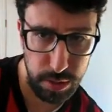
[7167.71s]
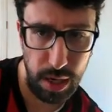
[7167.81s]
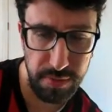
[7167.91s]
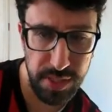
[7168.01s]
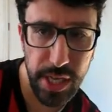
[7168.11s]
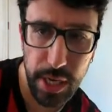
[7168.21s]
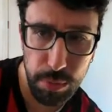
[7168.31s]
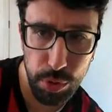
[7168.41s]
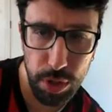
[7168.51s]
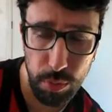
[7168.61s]
I've seen him
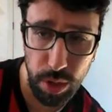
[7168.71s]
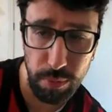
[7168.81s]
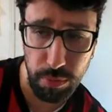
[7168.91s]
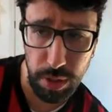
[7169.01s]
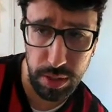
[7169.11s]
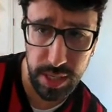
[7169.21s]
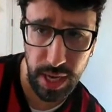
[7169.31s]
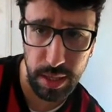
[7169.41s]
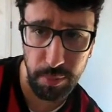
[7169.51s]
do it when Zlatan